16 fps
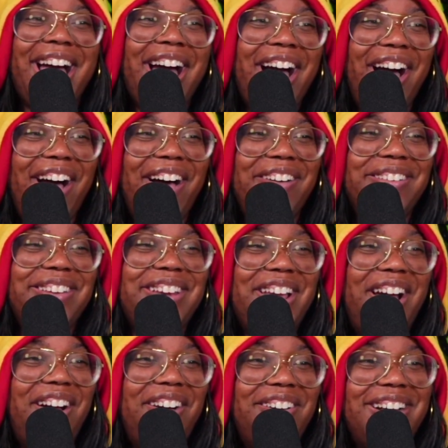Oh
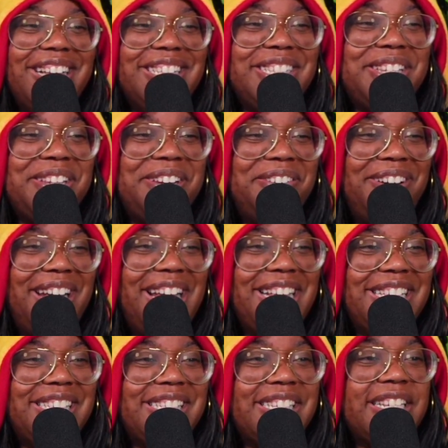no! A
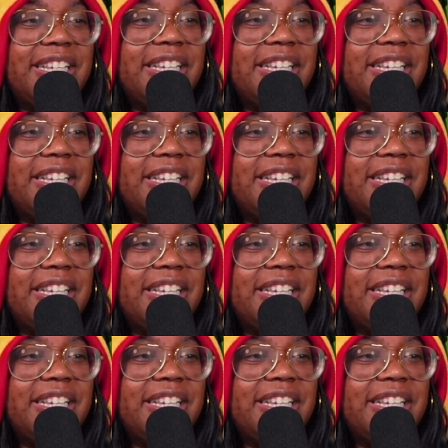twist!